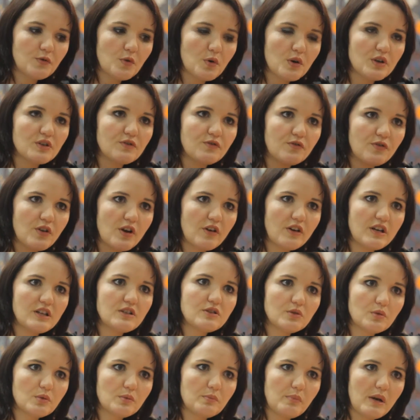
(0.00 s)
for a very
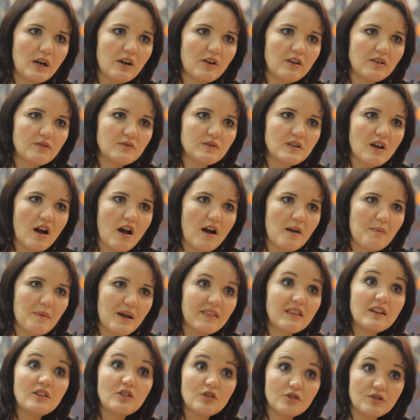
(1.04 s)
short period of time,
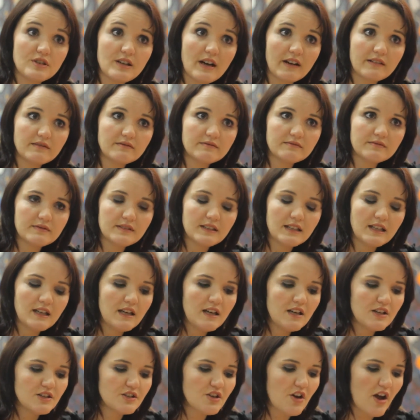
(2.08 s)
and then you're done.
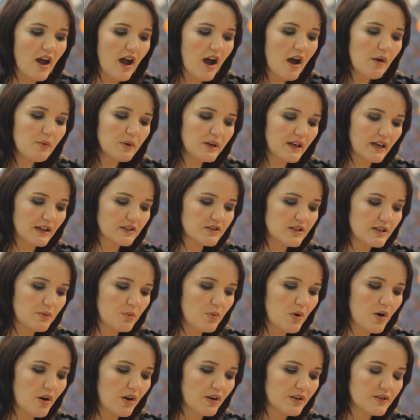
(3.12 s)
So how it actually
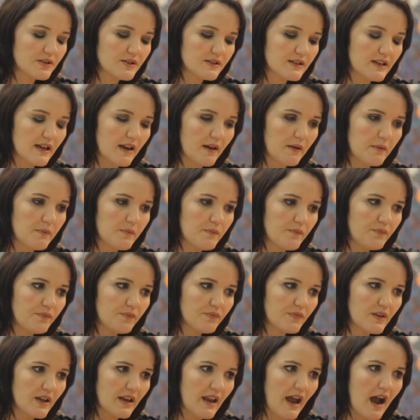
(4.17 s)
works,
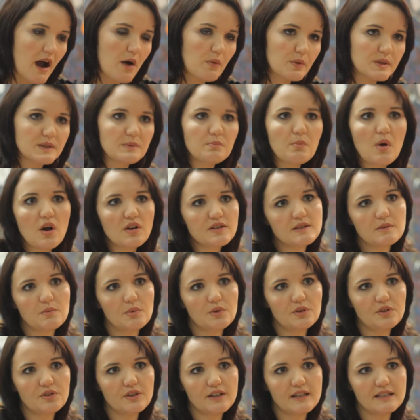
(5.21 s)
and how it's
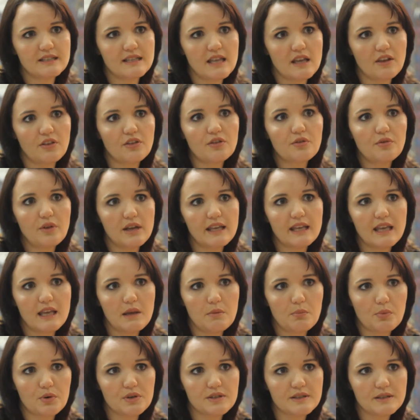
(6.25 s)
possible, is there are three
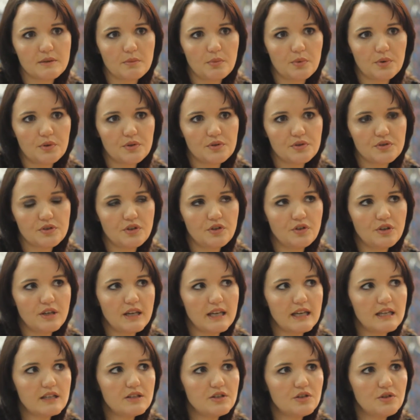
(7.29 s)
key principles. You
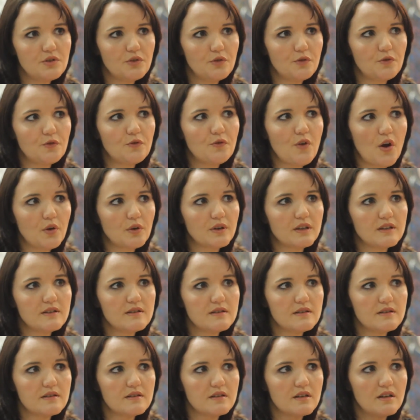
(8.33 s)
need to
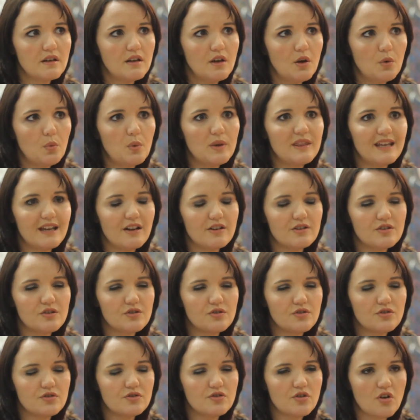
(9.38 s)
focus with
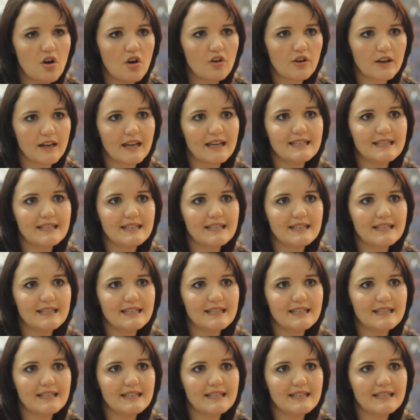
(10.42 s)
strong